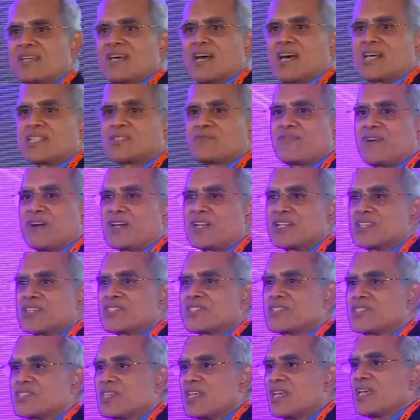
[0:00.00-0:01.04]
as far
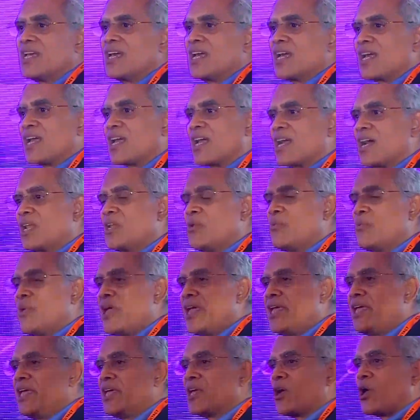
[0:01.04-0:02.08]
as
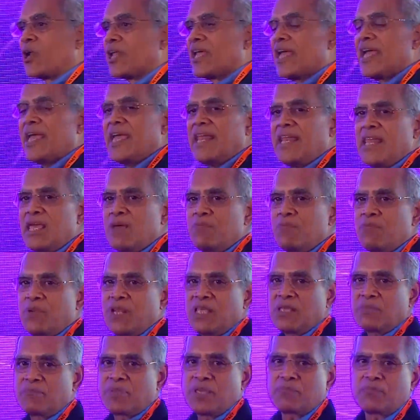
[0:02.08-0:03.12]
conveying or
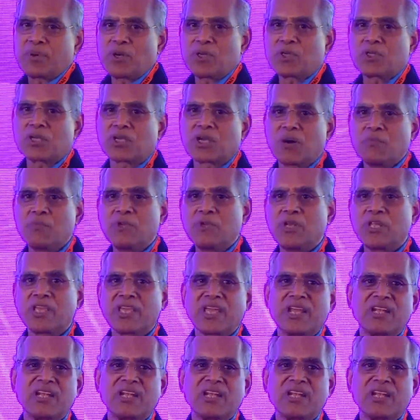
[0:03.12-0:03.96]
enabling people to communicate